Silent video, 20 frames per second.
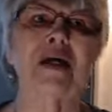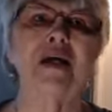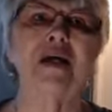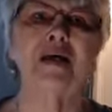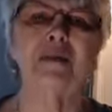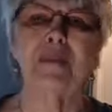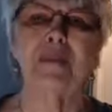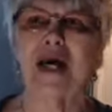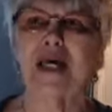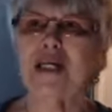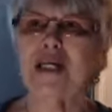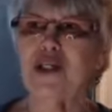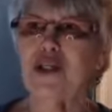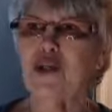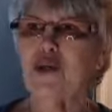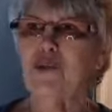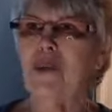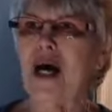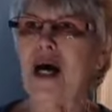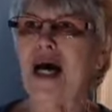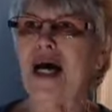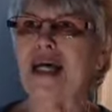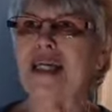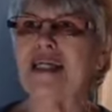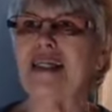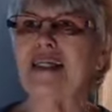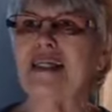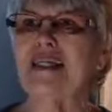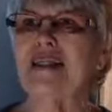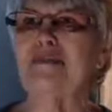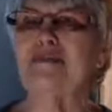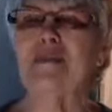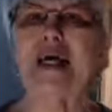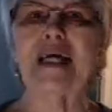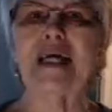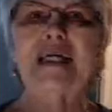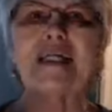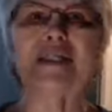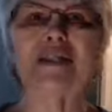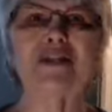back into your body, back
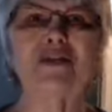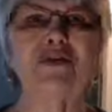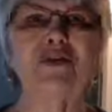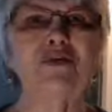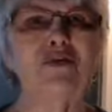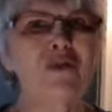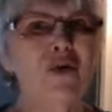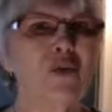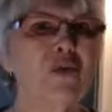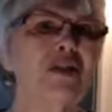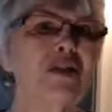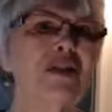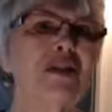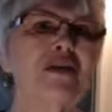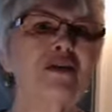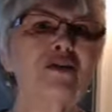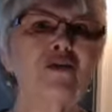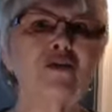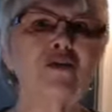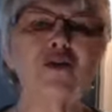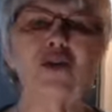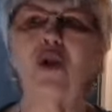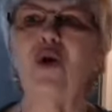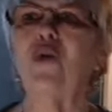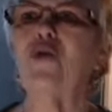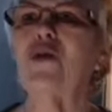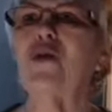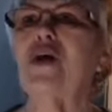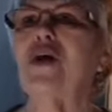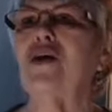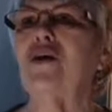into noticing your clothing,